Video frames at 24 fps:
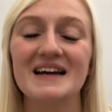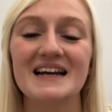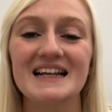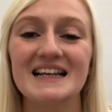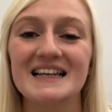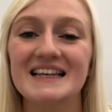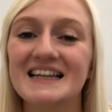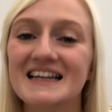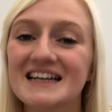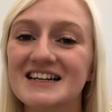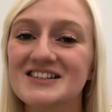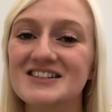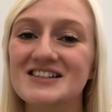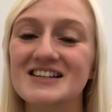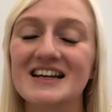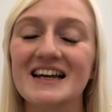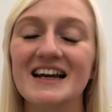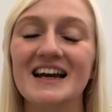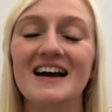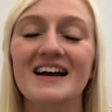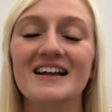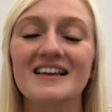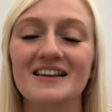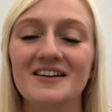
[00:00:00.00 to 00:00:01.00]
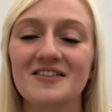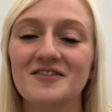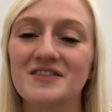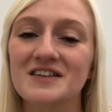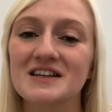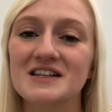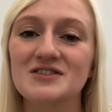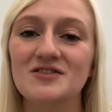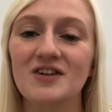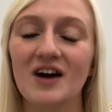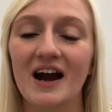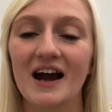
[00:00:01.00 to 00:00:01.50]
Literally, I love
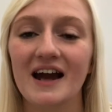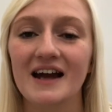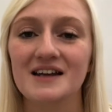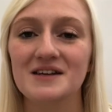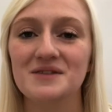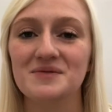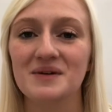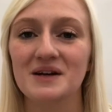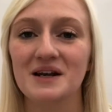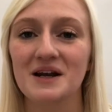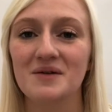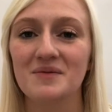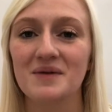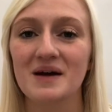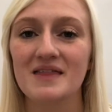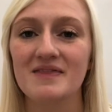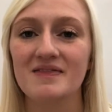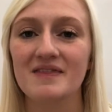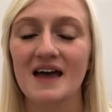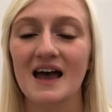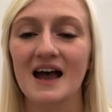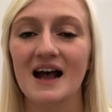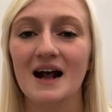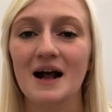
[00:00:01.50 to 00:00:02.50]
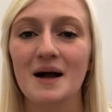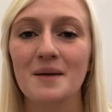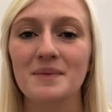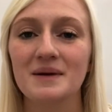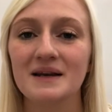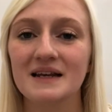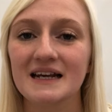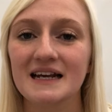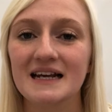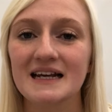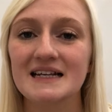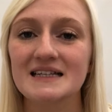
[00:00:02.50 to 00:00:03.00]
this ride. When I went there a couple
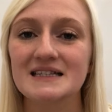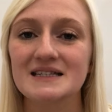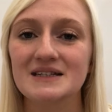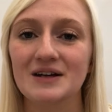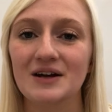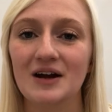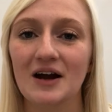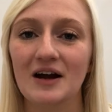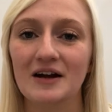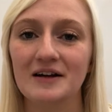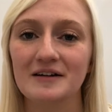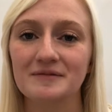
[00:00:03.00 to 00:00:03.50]
of years ago,